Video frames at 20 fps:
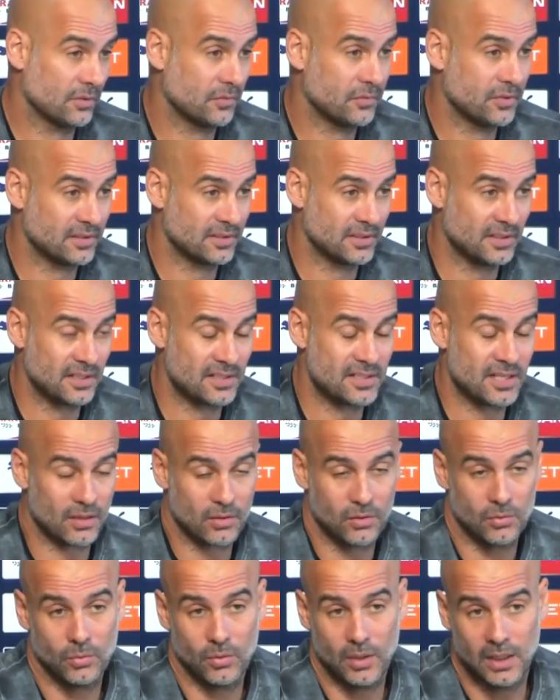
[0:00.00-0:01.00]
of the first and the
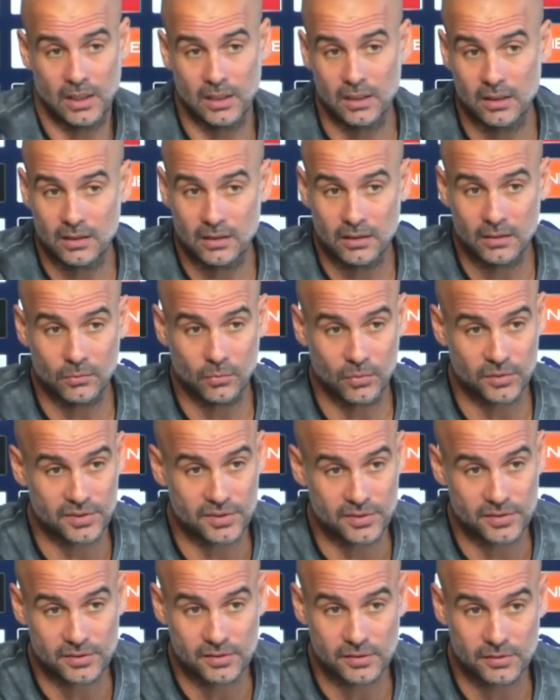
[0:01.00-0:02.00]
second one
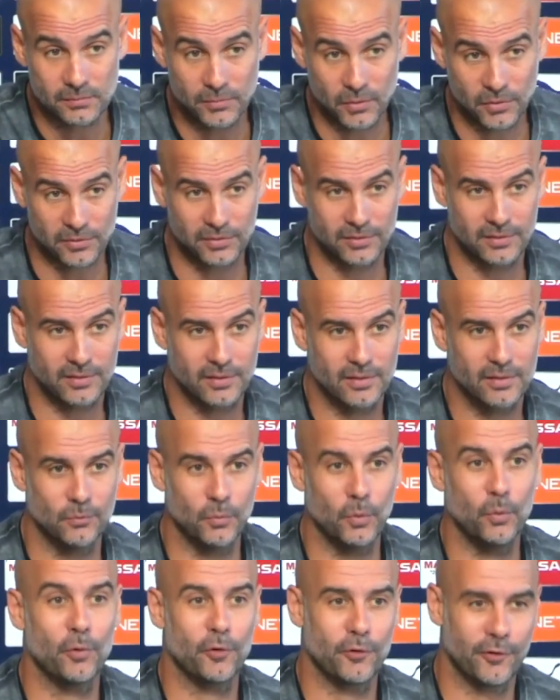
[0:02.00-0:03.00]
was good.
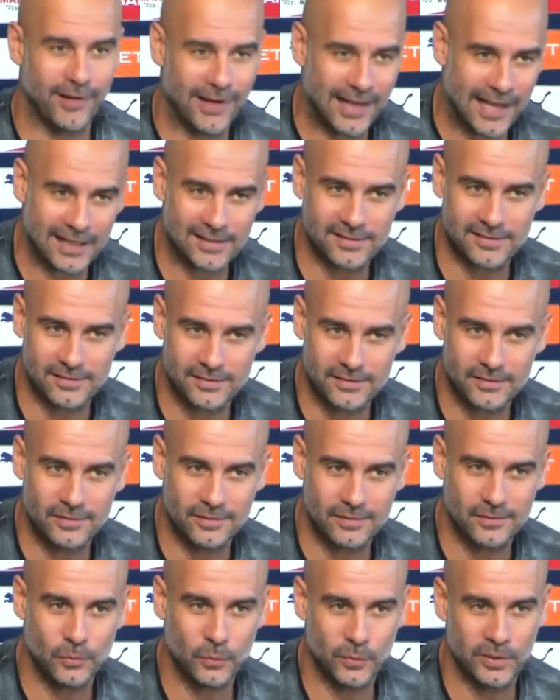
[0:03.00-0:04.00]
We were relaxed,
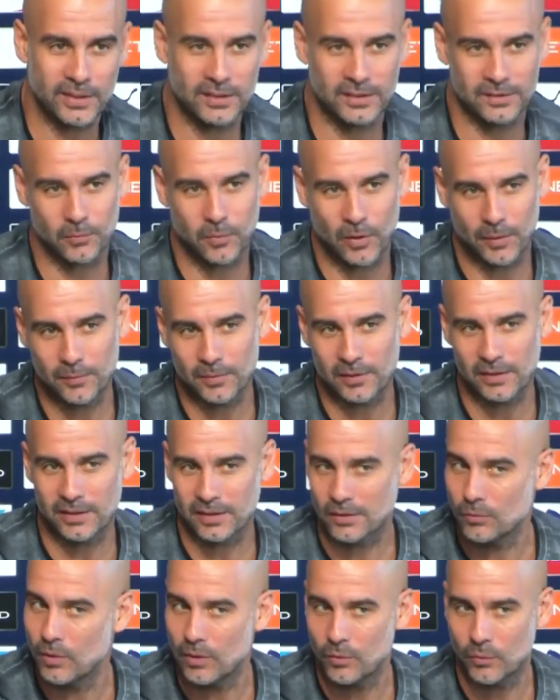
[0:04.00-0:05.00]
winning the Premier
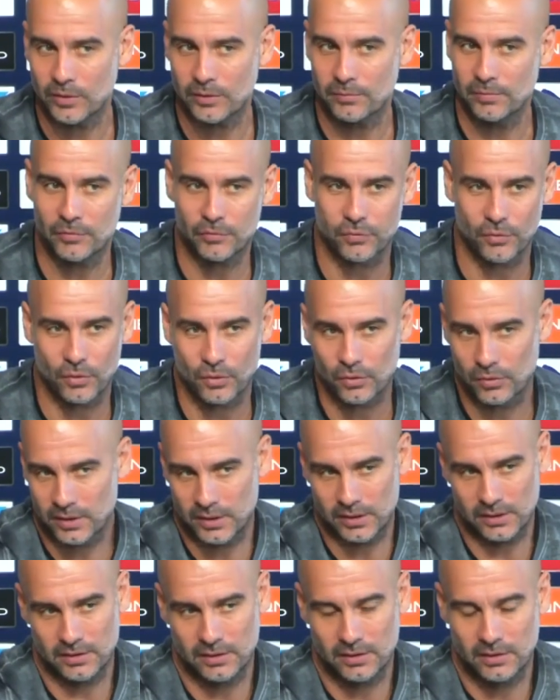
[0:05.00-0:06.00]
League 1 week before,
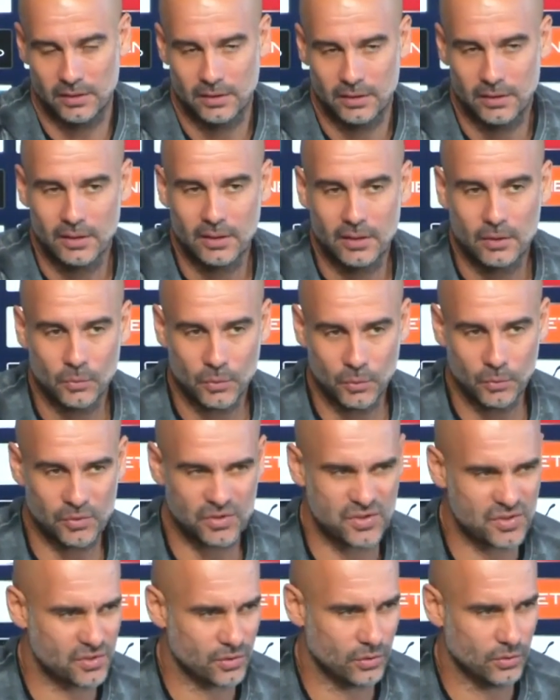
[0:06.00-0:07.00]
and we
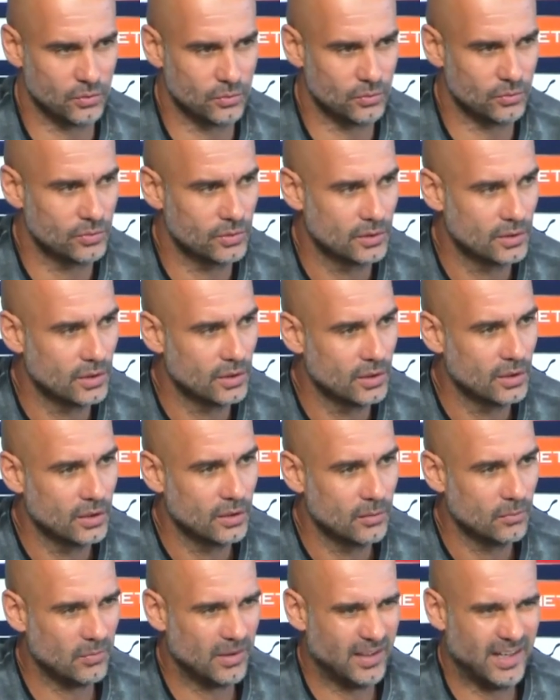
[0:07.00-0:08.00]
were so.
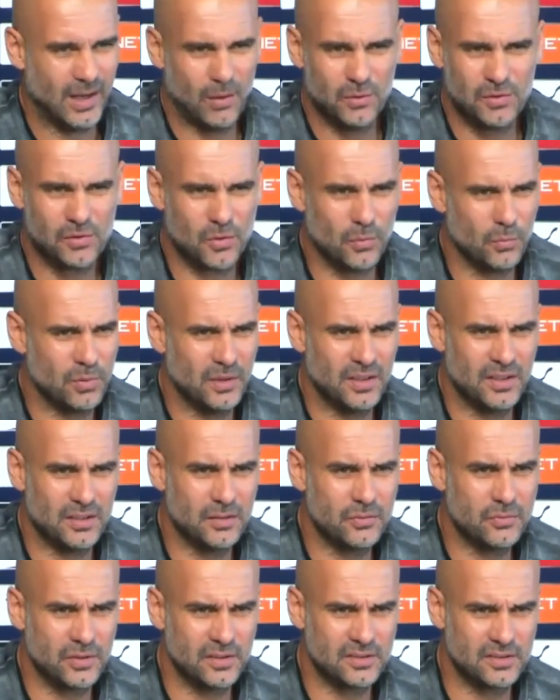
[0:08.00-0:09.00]
But now it's completely
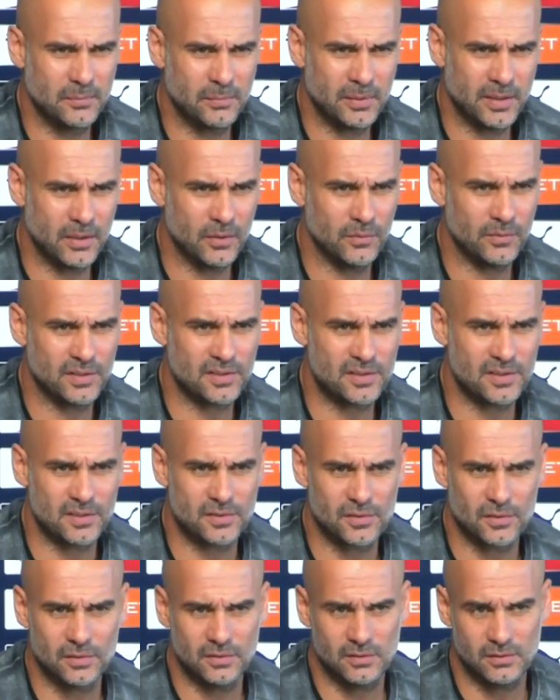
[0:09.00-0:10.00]
different. It's the beginning of the
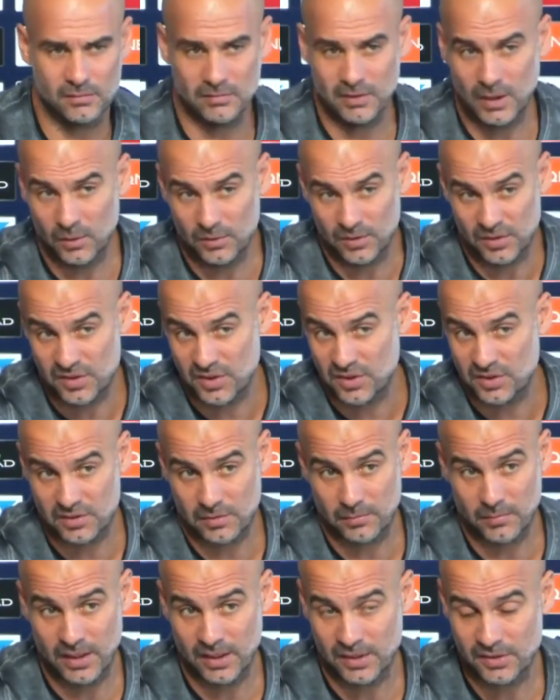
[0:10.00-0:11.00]
season. Now they change
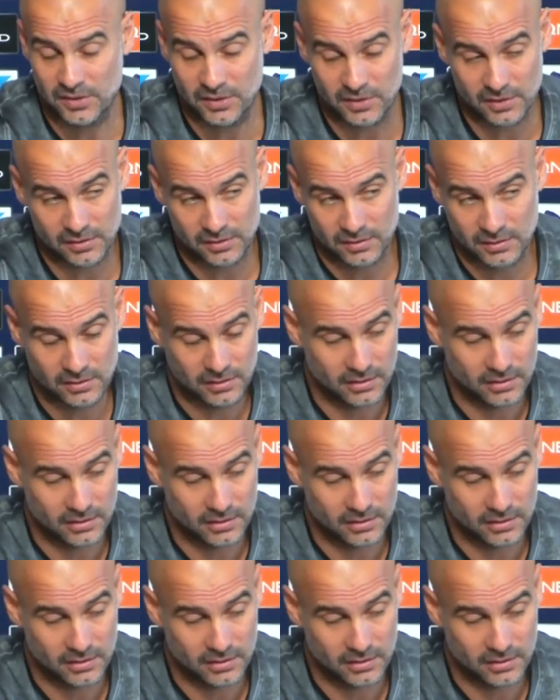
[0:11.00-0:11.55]
the manager.